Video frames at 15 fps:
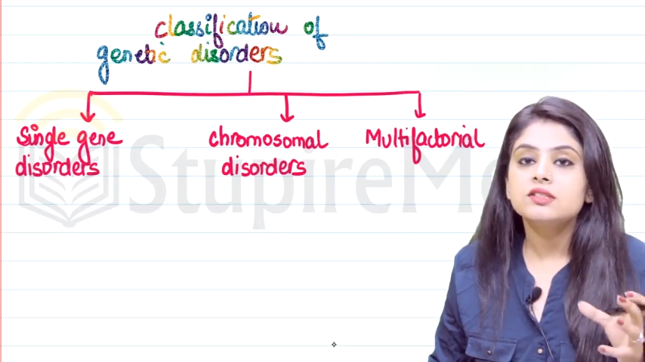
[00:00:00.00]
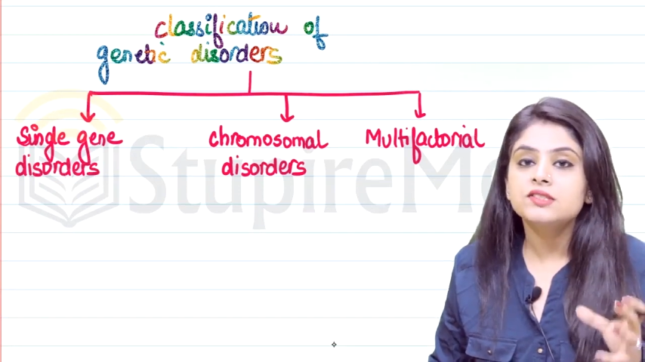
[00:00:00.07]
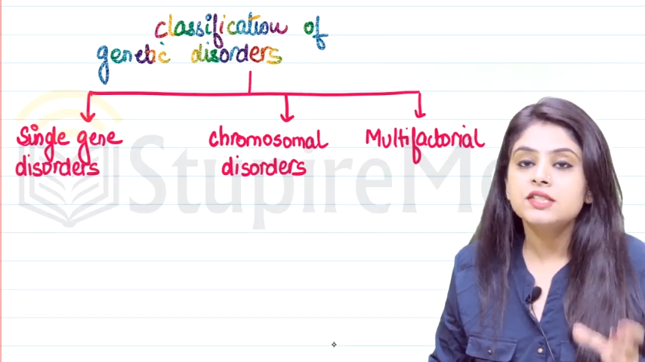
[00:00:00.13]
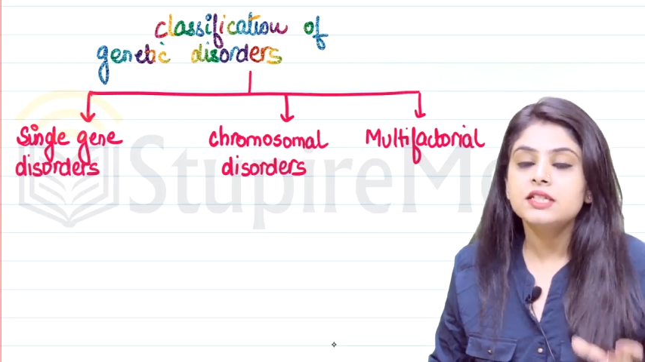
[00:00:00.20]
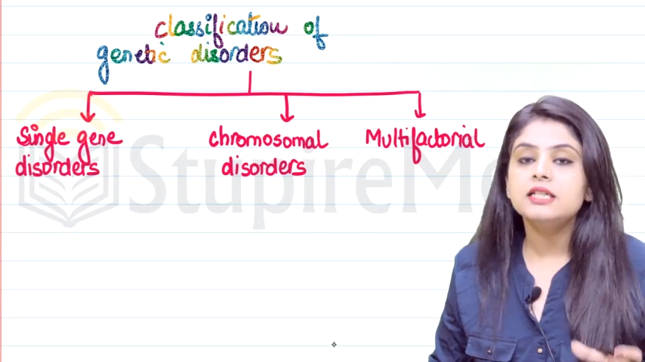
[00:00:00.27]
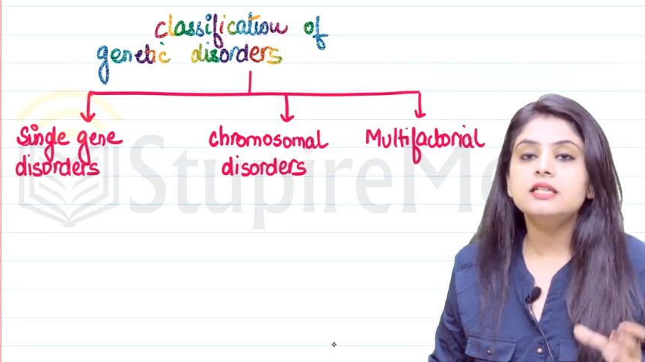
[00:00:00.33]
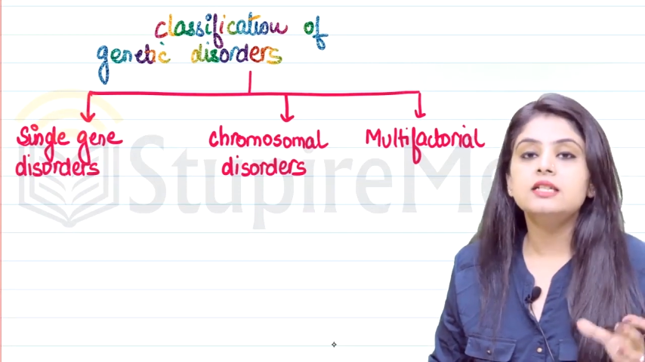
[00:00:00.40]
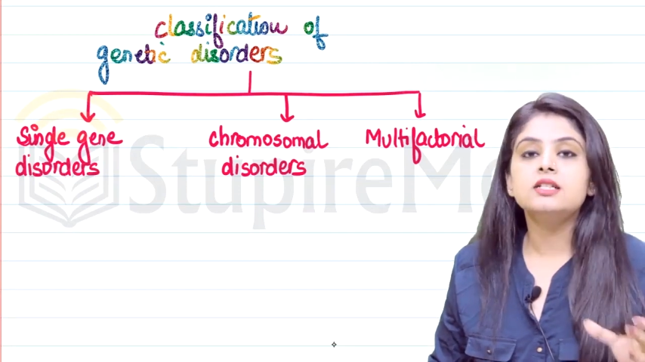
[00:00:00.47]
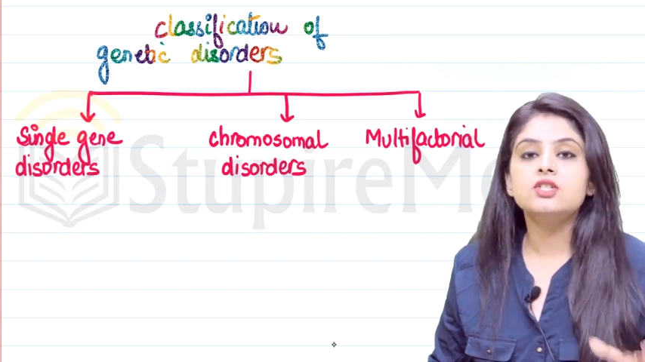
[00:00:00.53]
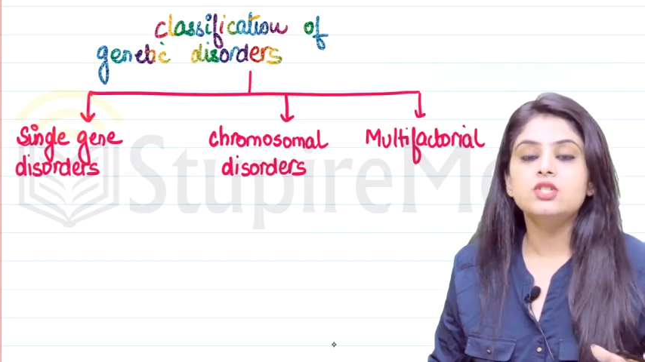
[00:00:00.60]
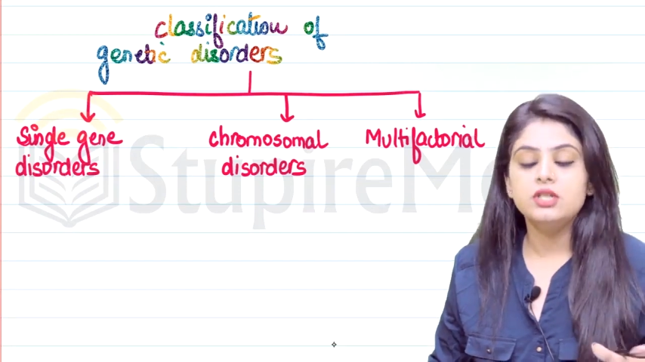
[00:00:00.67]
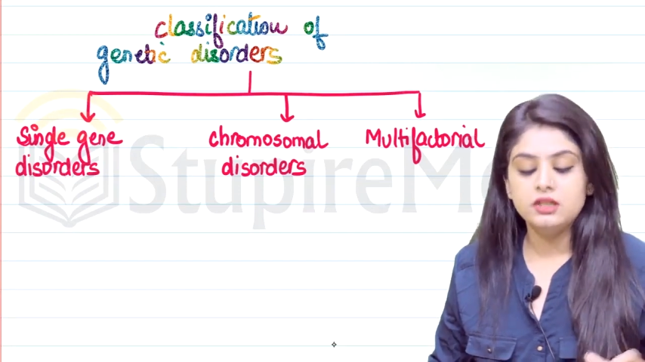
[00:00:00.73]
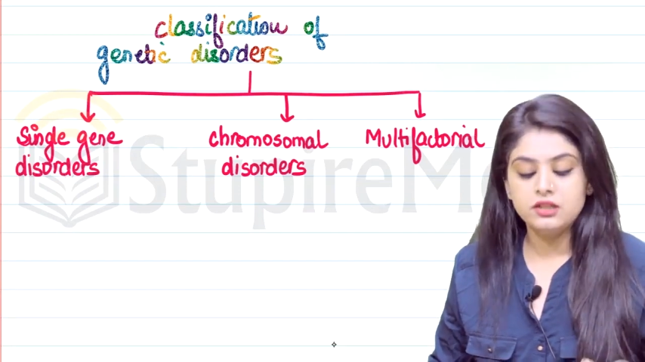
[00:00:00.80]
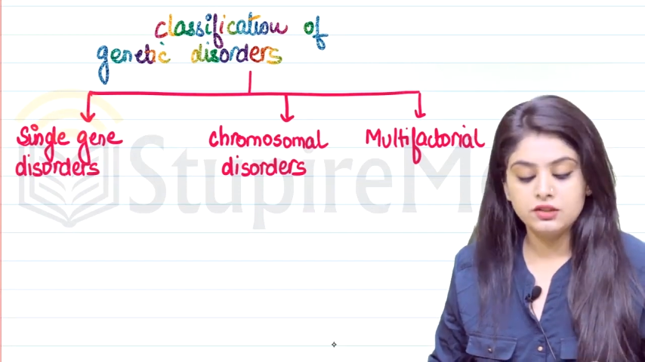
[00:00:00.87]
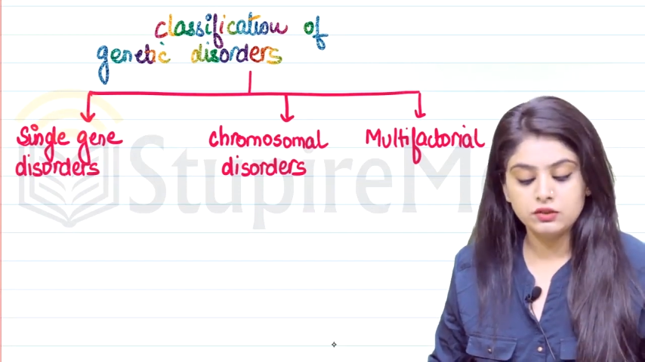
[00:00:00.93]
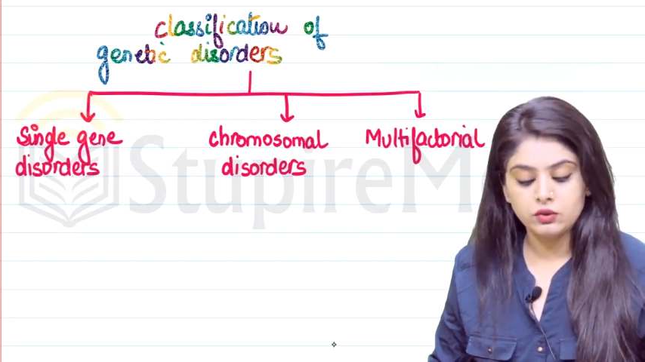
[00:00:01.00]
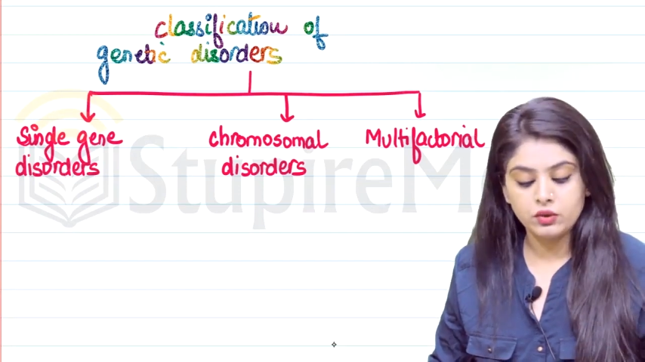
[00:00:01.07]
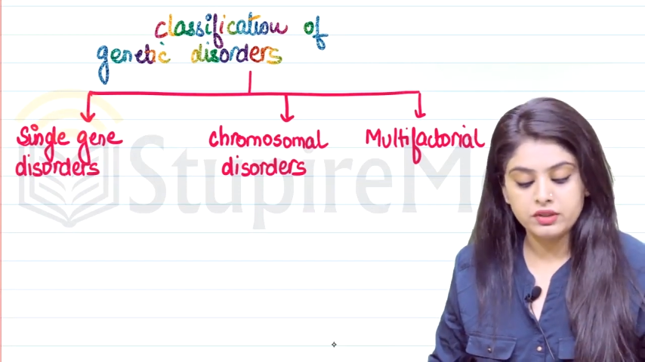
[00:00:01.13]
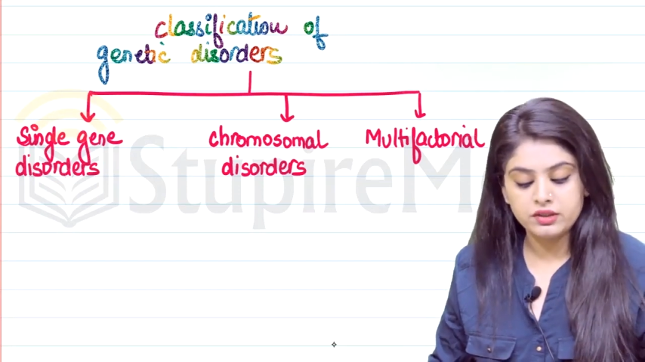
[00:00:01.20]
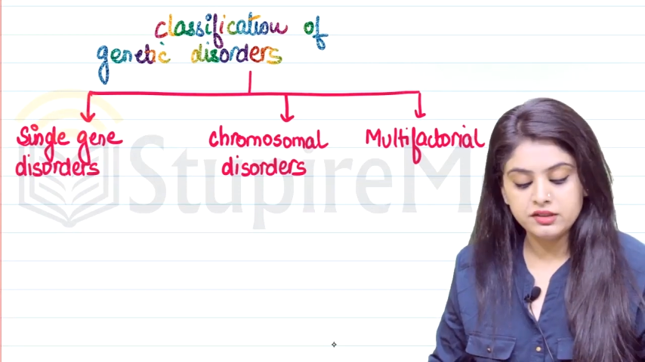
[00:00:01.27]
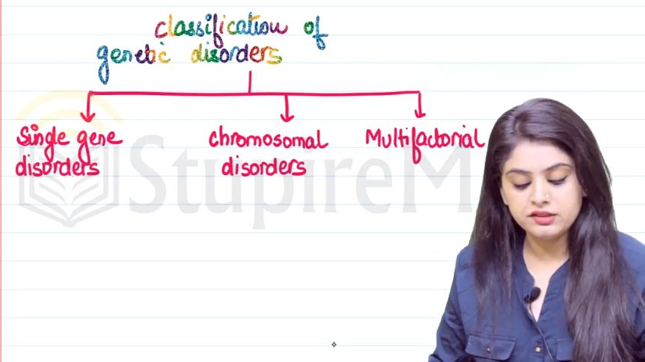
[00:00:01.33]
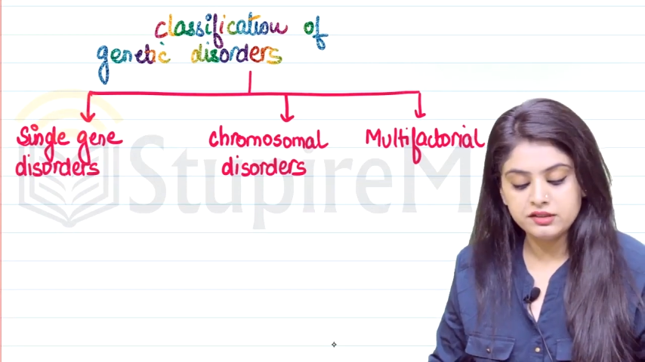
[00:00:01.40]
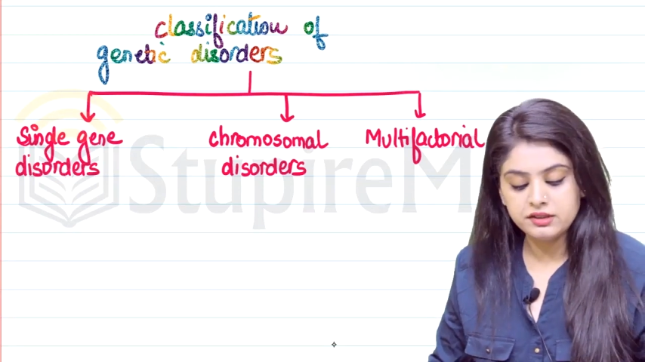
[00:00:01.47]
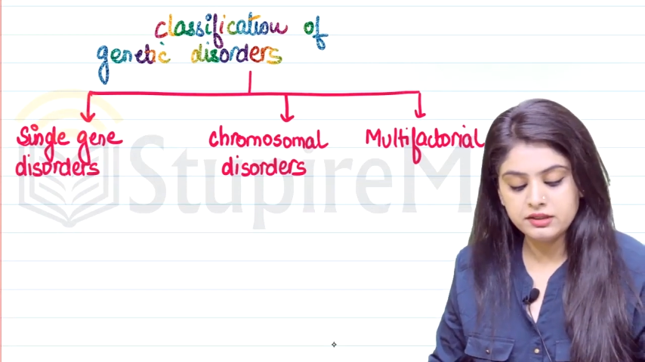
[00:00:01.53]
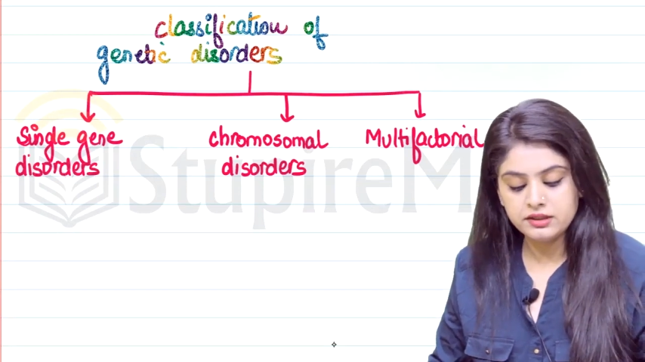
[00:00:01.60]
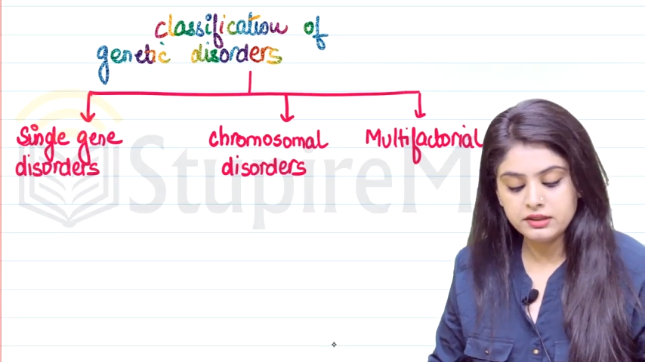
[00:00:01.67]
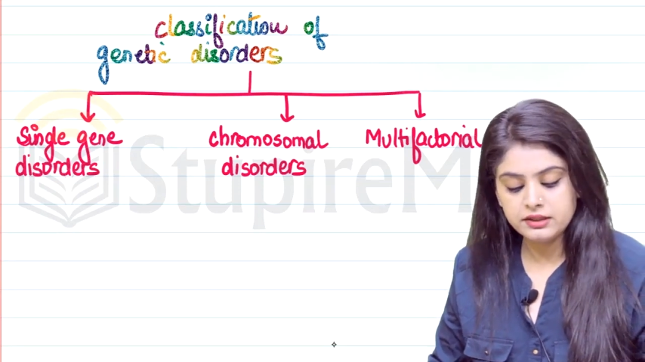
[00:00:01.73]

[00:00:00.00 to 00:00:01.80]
single gene disorders,